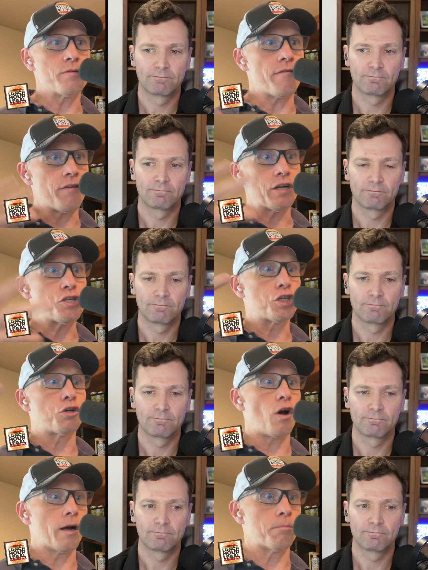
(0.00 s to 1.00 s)
Speaker 1: a very
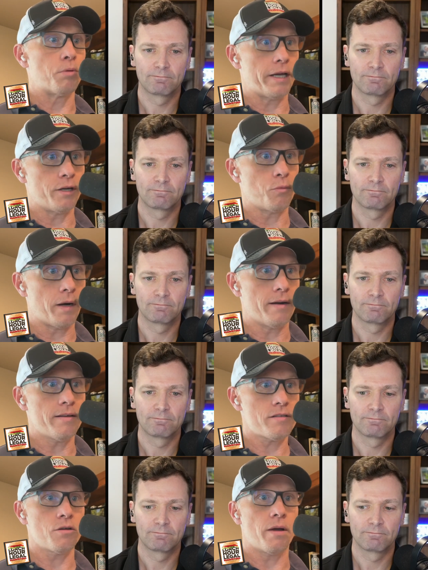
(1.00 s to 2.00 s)
strong brand awareness,
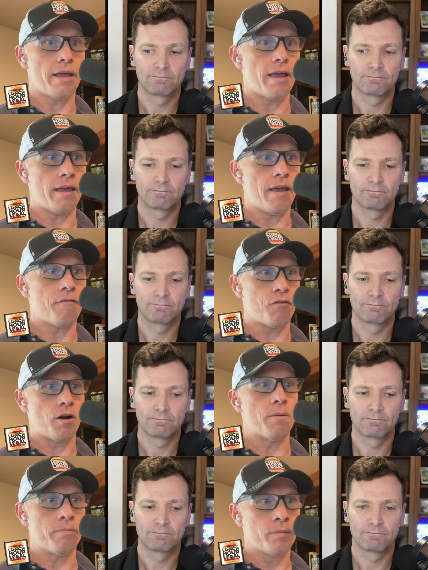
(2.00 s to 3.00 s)
so a, a, a
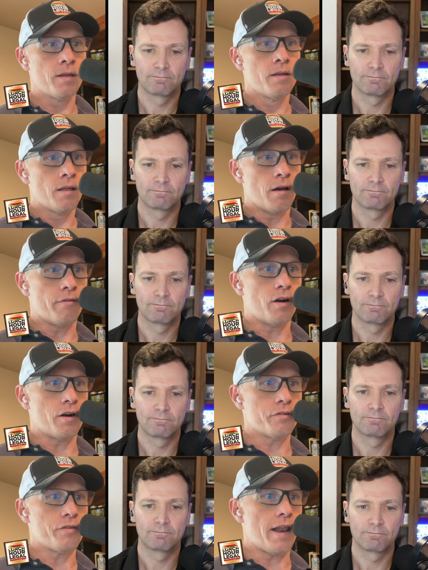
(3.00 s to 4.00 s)
firm of
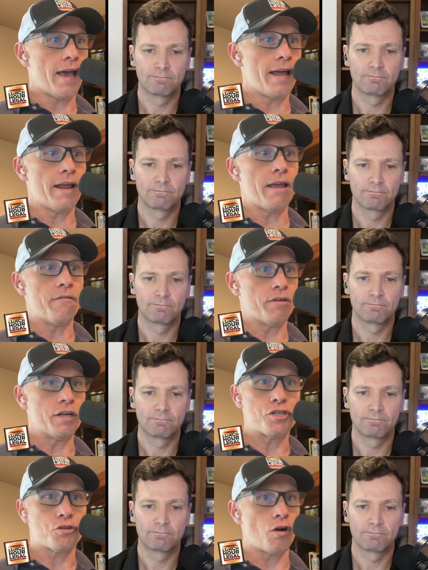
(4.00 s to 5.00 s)
ours that had a very
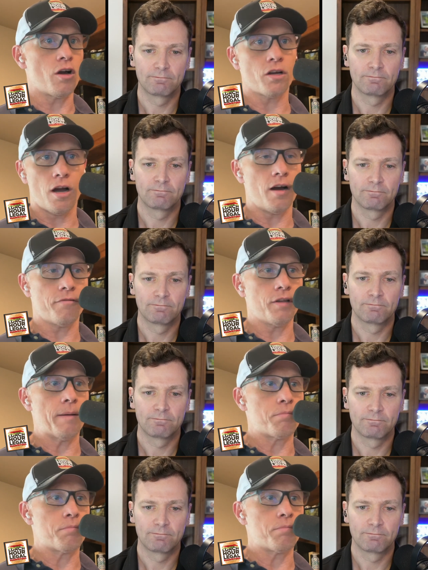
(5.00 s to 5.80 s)
strong offline